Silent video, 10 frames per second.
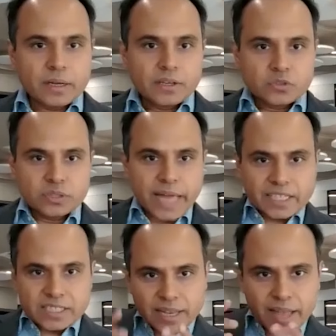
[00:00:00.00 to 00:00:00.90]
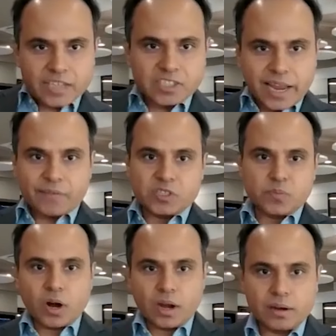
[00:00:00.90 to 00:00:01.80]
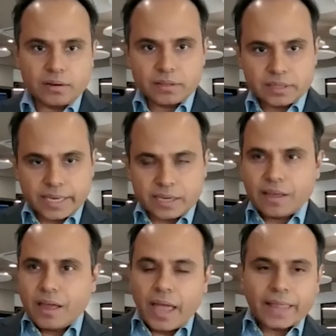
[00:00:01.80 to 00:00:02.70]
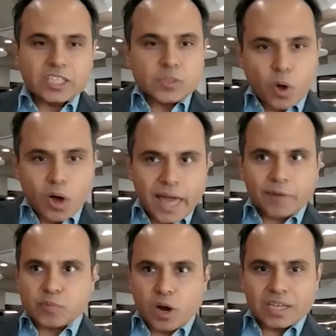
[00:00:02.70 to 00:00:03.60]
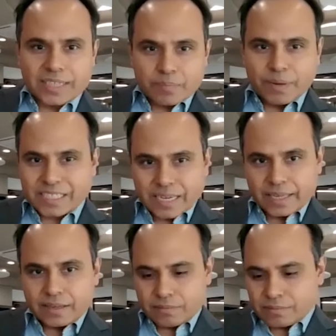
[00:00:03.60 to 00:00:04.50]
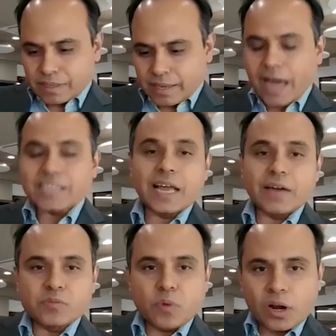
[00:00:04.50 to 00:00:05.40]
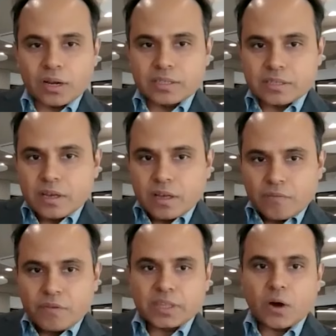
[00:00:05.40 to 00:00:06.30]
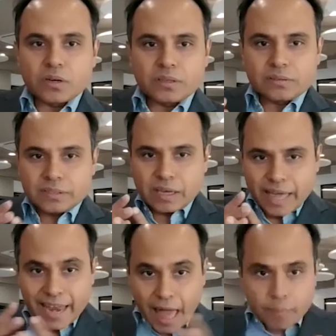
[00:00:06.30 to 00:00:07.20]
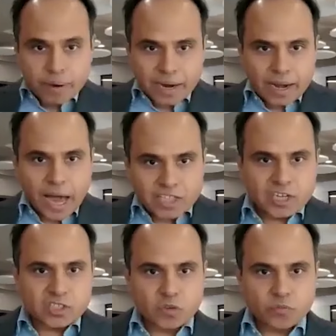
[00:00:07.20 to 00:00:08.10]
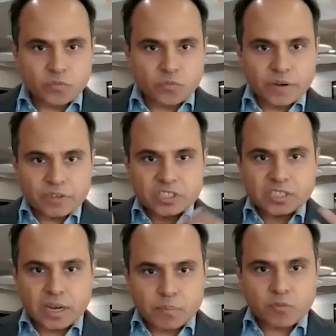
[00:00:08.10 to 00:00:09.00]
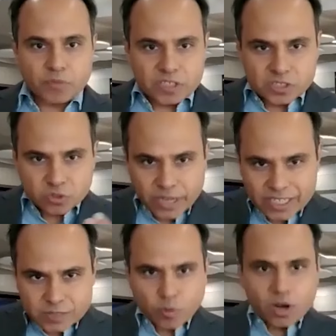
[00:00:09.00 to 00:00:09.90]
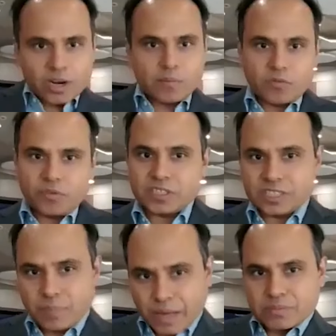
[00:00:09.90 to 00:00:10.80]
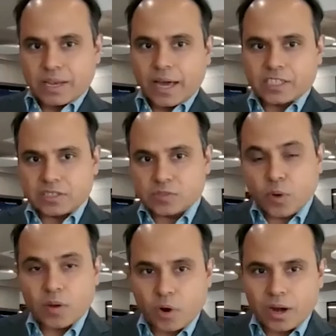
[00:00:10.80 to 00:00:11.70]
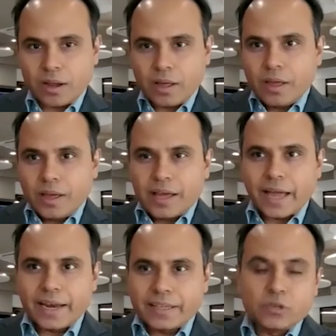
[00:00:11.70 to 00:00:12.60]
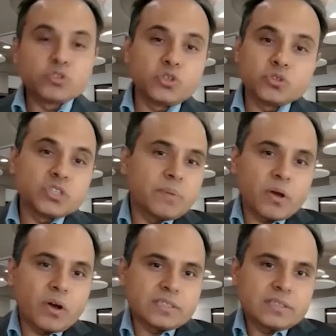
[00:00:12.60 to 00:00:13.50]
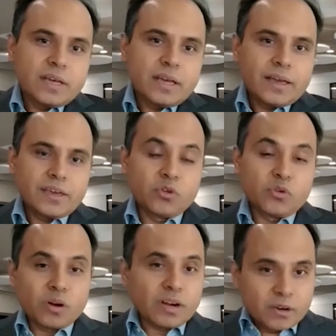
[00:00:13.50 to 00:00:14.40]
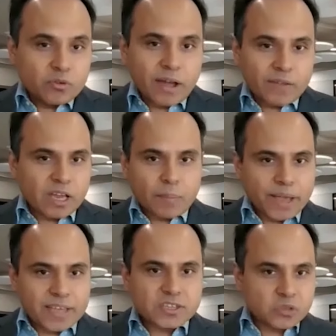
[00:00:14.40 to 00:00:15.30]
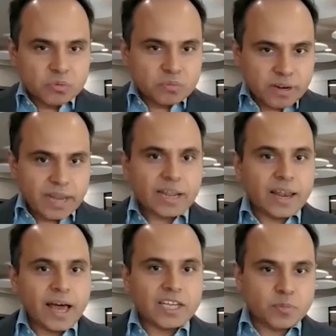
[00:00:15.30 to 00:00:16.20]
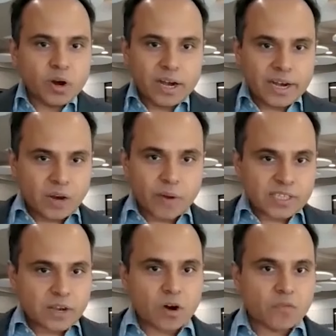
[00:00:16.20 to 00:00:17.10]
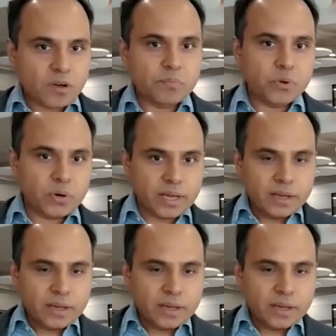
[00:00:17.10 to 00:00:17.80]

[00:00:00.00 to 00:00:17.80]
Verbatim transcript: So that's the large language model thing. And then small language models are basically large language models without the elaborate largeness of it, which is the number of features. You take smaller number of features, it becomes a larger, smaller model, and you use it because you don't you don't have the capacity to run a large model. It requires a lot of computing.